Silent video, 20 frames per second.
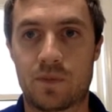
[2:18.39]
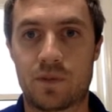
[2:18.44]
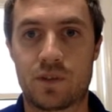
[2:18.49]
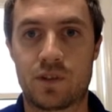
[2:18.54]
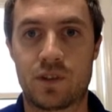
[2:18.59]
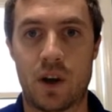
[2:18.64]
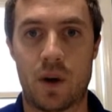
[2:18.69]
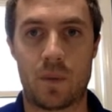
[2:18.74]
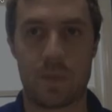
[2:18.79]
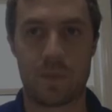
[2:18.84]

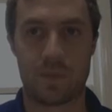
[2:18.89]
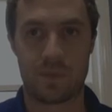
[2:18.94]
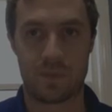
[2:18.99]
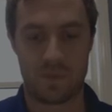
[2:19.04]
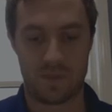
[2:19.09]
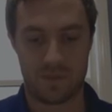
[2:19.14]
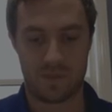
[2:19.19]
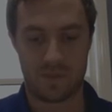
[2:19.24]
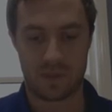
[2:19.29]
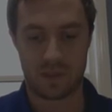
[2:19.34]
So
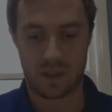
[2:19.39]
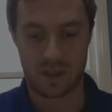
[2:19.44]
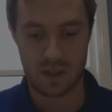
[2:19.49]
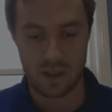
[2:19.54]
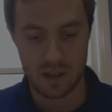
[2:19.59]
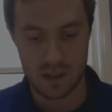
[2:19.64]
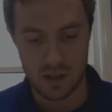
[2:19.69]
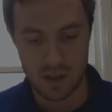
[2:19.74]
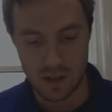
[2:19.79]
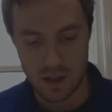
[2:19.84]

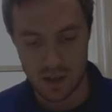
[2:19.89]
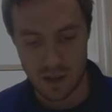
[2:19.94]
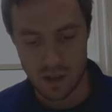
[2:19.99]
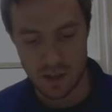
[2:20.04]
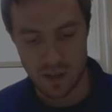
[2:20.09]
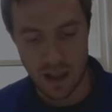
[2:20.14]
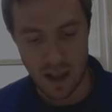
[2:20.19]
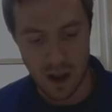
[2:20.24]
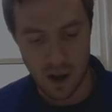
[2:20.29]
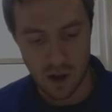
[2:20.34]

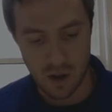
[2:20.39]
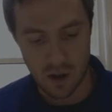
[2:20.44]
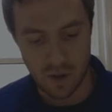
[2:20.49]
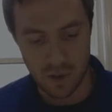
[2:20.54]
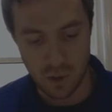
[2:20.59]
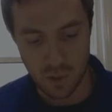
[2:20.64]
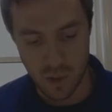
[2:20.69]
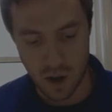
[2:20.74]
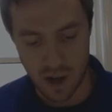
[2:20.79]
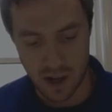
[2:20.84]
now if
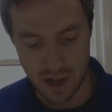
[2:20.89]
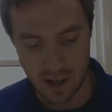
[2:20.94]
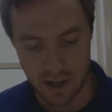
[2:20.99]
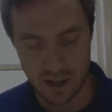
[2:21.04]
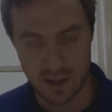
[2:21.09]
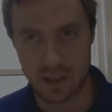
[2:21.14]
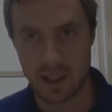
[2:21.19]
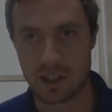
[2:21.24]
you write it,